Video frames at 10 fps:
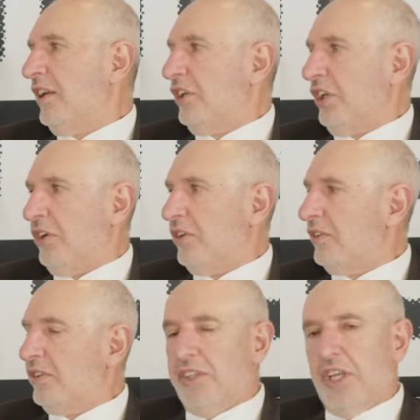You
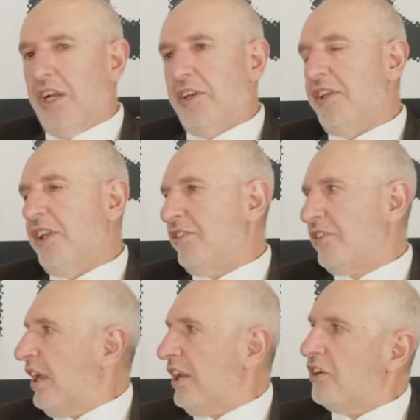know, it's
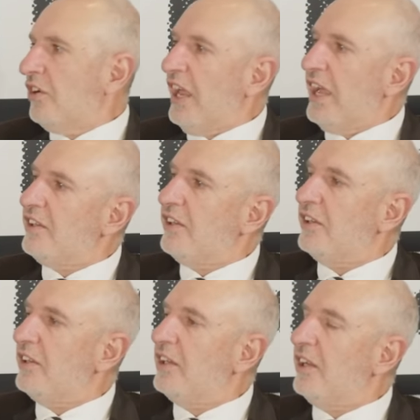going to create
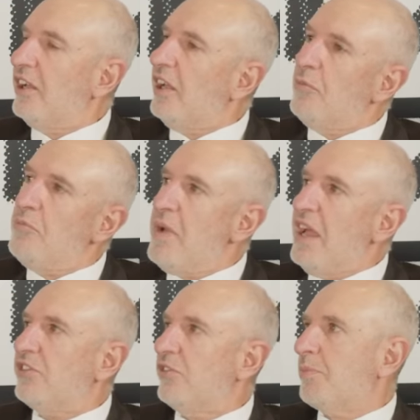a
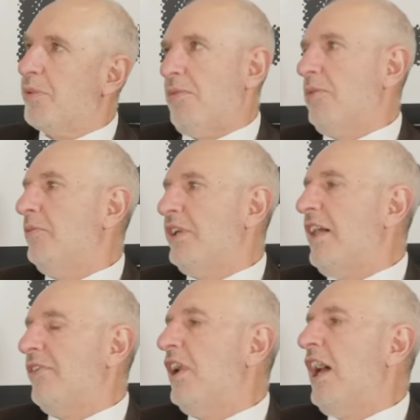massive problem
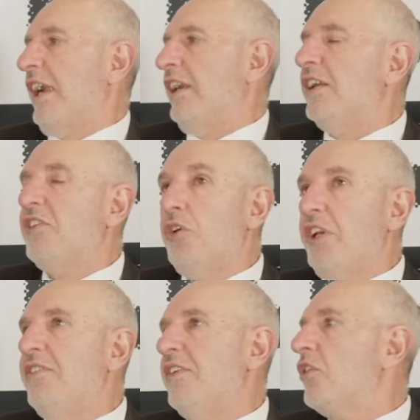down the line. It could
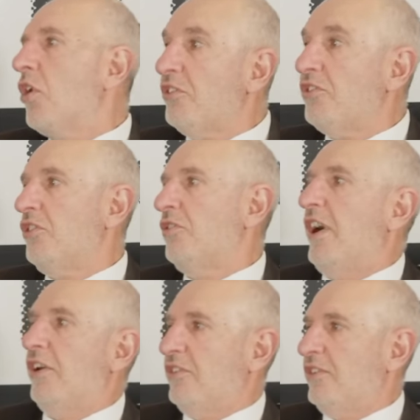even cost you
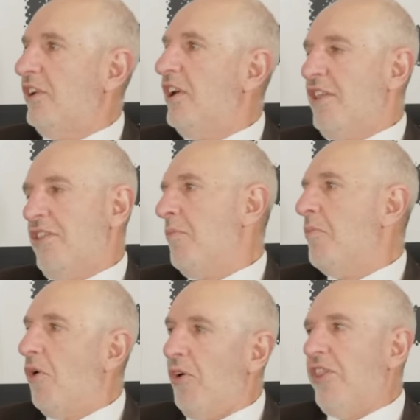votes. The
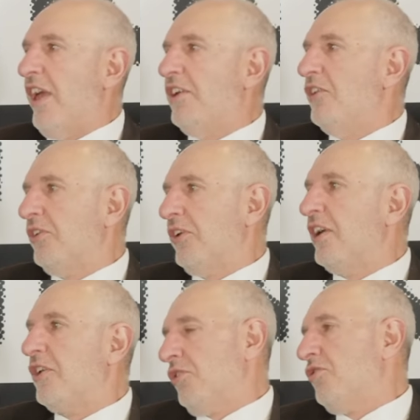more they do
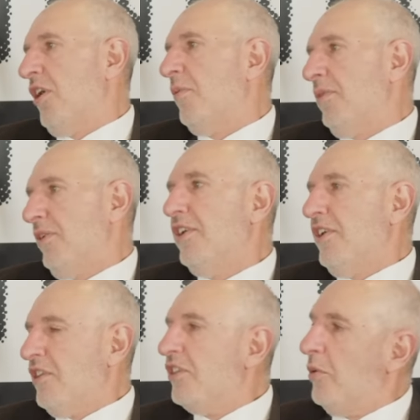a good job,
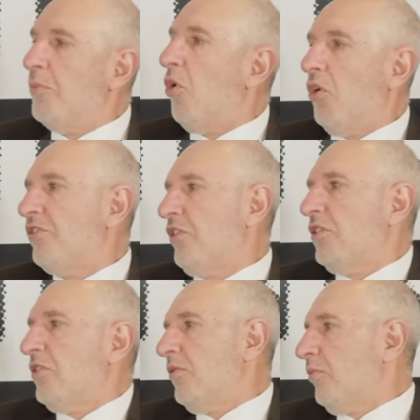the more
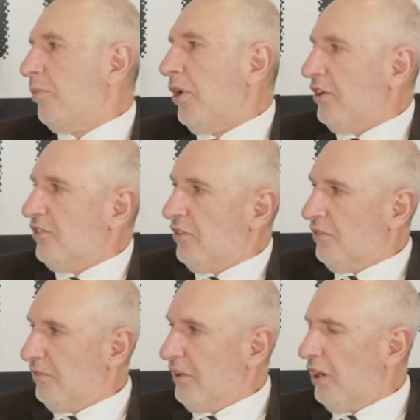certain parts
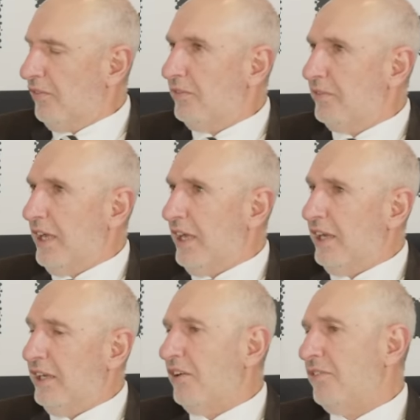of
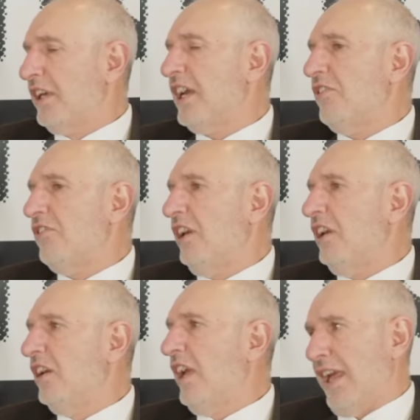the
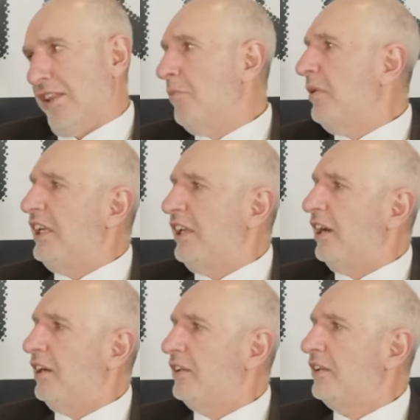country and the media